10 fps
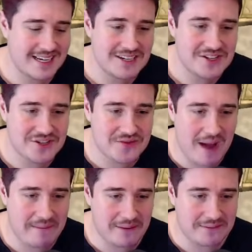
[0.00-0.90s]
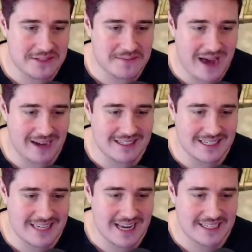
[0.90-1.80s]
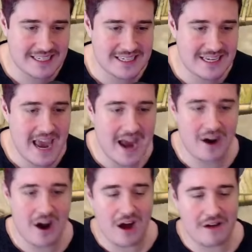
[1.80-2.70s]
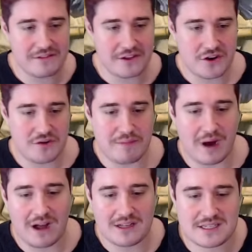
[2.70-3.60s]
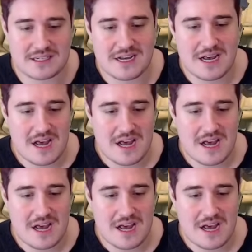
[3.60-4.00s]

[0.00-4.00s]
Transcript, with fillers: Just wrapping up this battle as he takes care of the new boss.